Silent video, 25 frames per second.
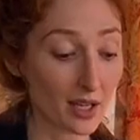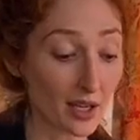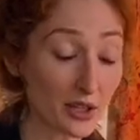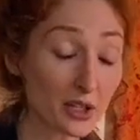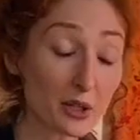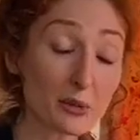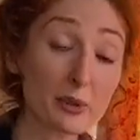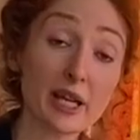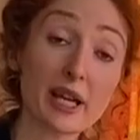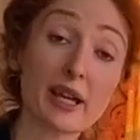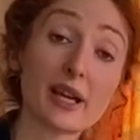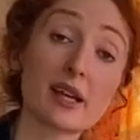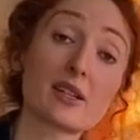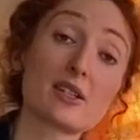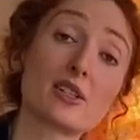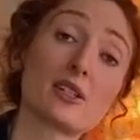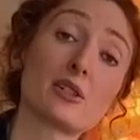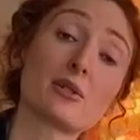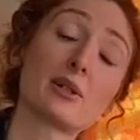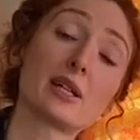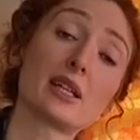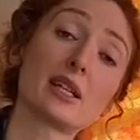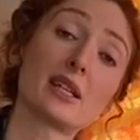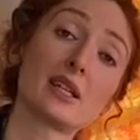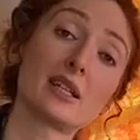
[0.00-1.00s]
other way I can do
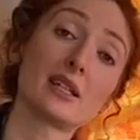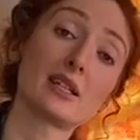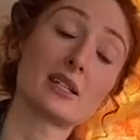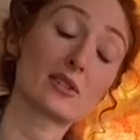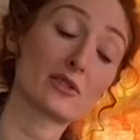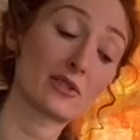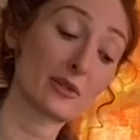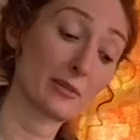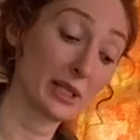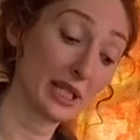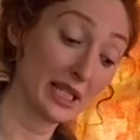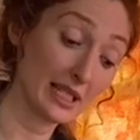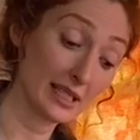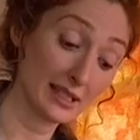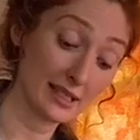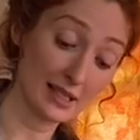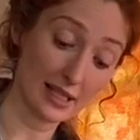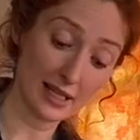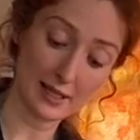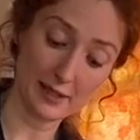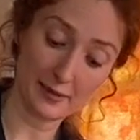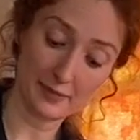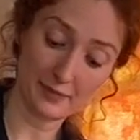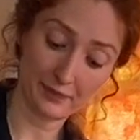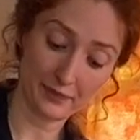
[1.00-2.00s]
it is from the
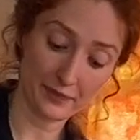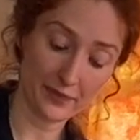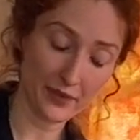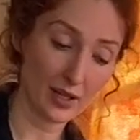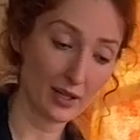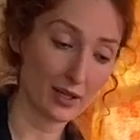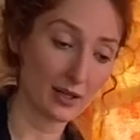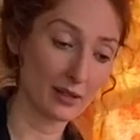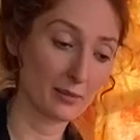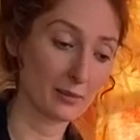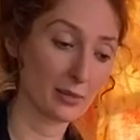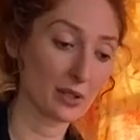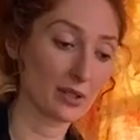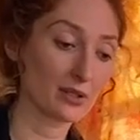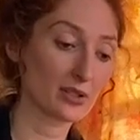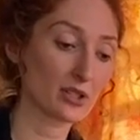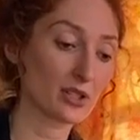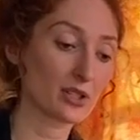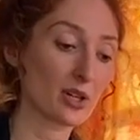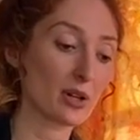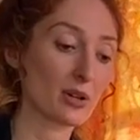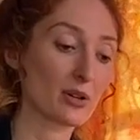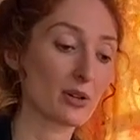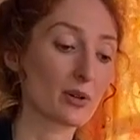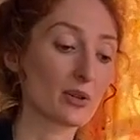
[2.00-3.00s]
inside.
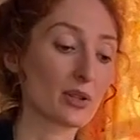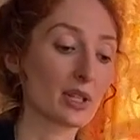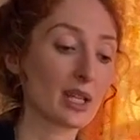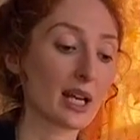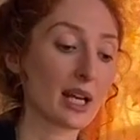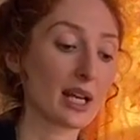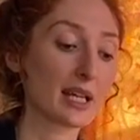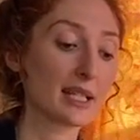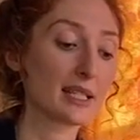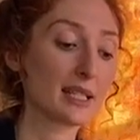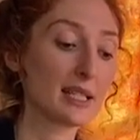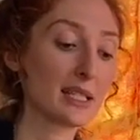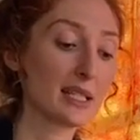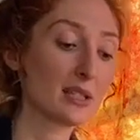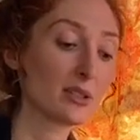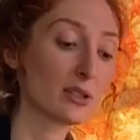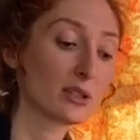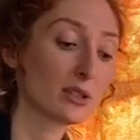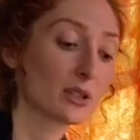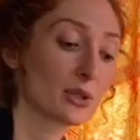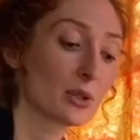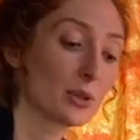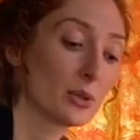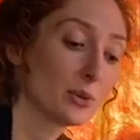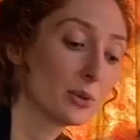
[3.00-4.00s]
So the ideal
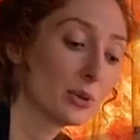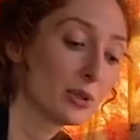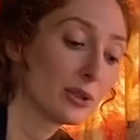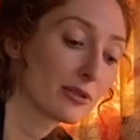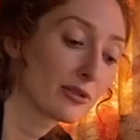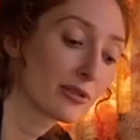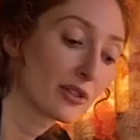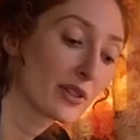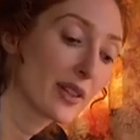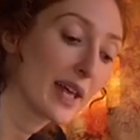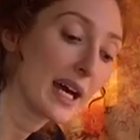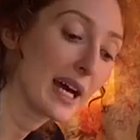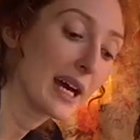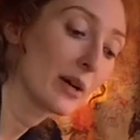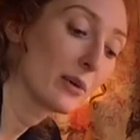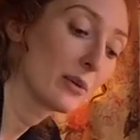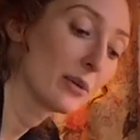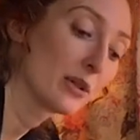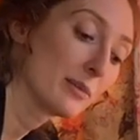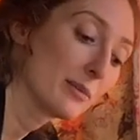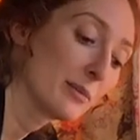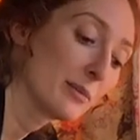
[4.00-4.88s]
tool for that would